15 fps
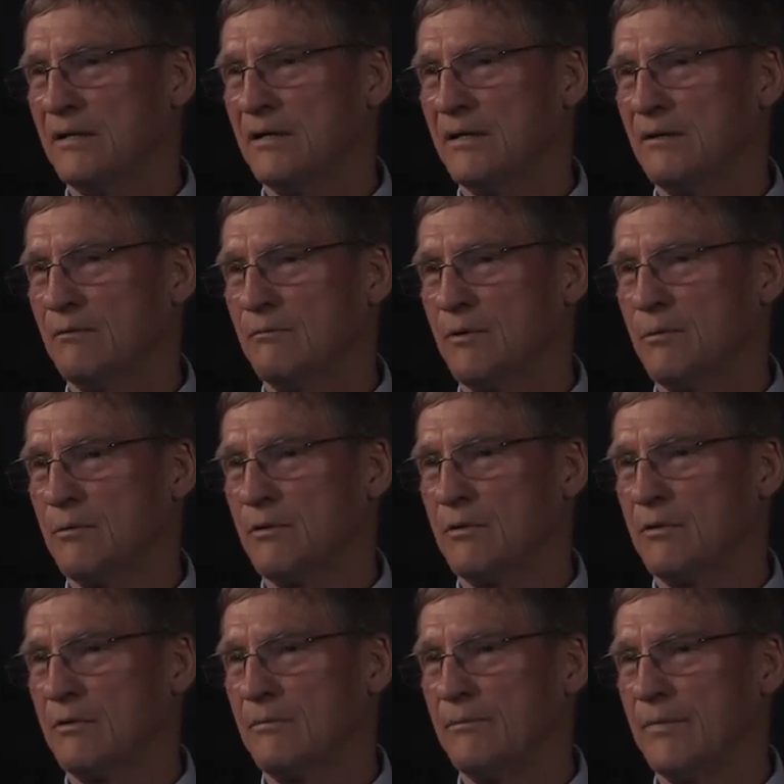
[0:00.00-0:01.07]
Uh, we
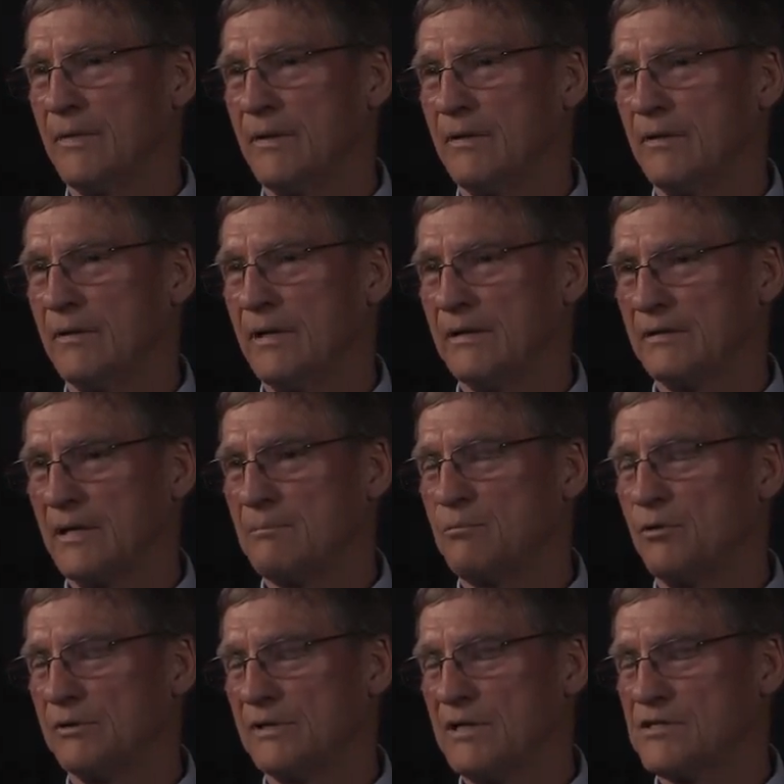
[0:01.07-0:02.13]
were, uh, at that point,